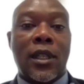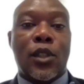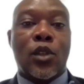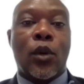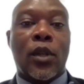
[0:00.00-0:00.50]

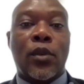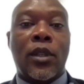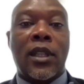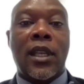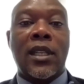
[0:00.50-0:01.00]
So what
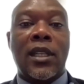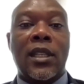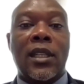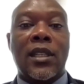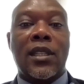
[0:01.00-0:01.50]
we then
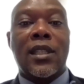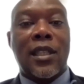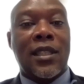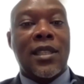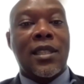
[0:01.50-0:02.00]
did is
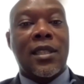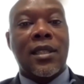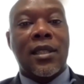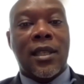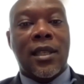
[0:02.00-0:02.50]

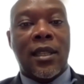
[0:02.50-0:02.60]
these